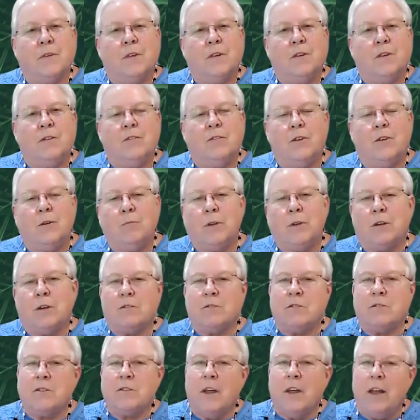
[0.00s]
You see,
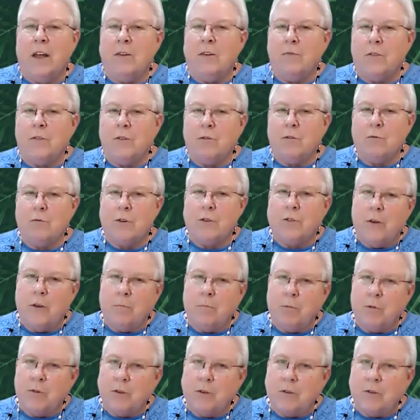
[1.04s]
because life is
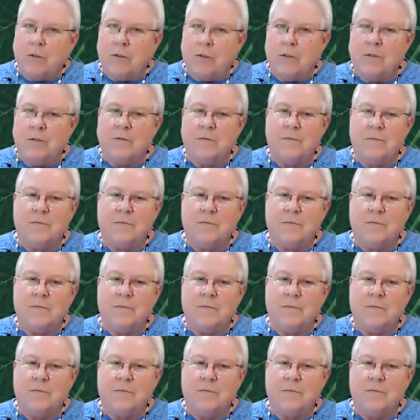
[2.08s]
reciprocal.